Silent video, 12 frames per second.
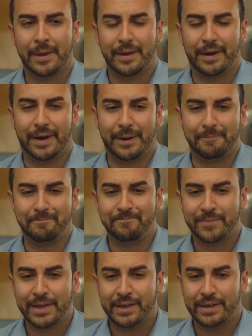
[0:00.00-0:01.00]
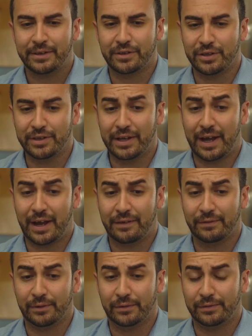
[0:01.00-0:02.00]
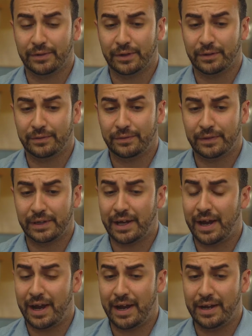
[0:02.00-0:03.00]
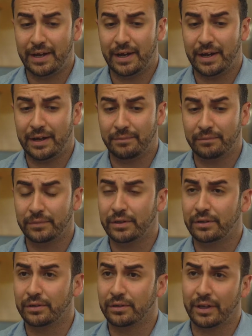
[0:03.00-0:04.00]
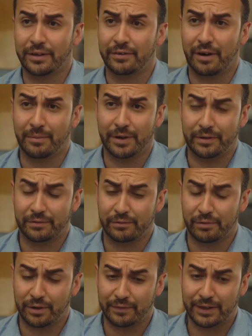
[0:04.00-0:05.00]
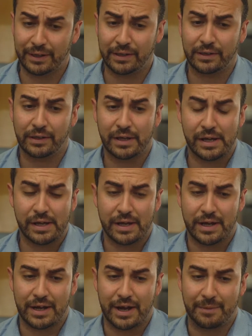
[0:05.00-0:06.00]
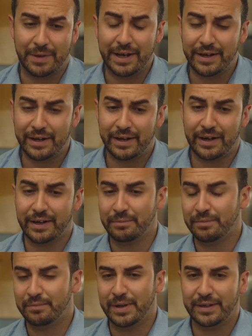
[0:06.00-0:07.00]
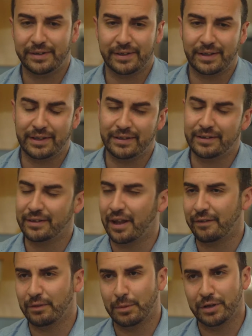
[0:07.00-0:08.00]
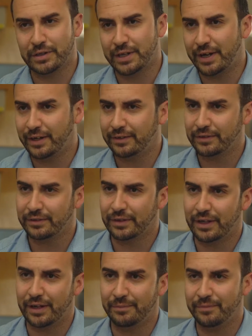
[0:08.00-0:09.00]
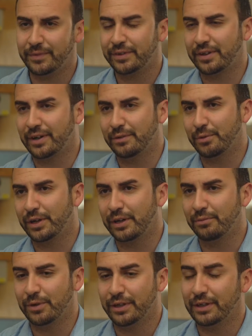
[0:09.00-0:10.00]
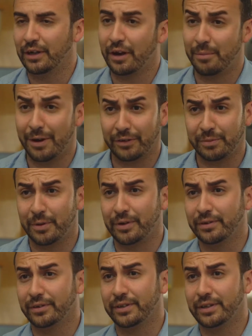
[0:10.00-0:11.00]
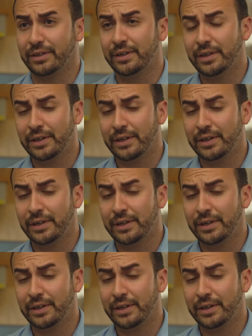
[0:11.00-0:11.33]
Um, so I joined the lab of, of a guy um, called Hans Reimer Rotterval, um, and there I basically did a lot of immunogenetics. Um, started working with a lot of mouse models and